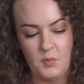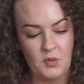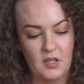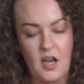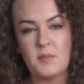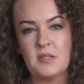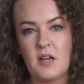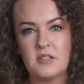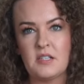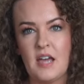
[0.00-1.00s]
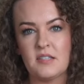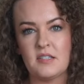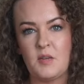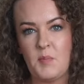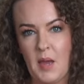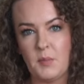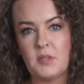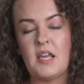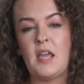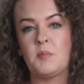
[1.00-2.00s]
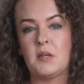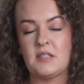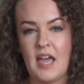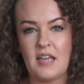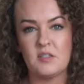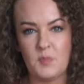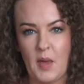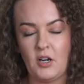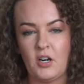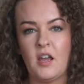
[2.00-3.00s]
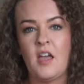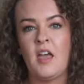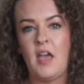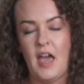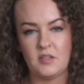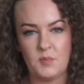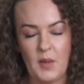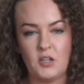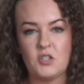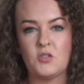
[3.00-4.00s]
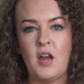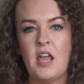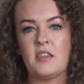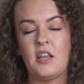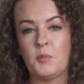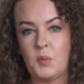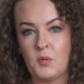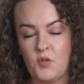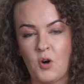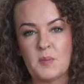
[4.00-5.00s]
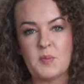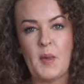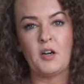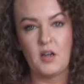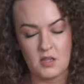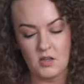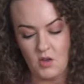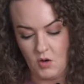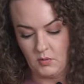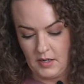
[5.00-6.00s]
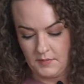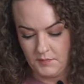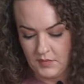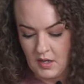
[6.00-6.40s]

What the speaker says: When it comes down to testing, paper tape tests better, has better strength, and it performs better in the long run.